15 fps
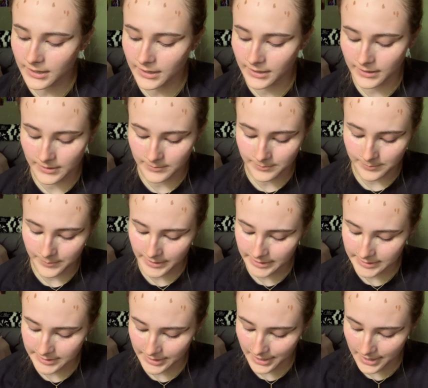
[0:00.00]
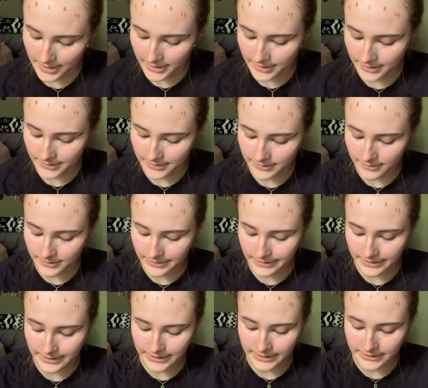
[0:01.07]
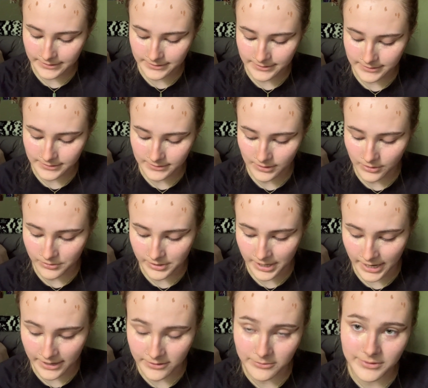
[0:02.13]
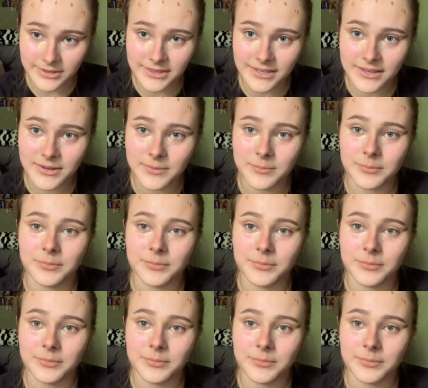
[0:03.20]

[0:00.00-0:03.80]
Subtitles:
My dad, he's okay with it,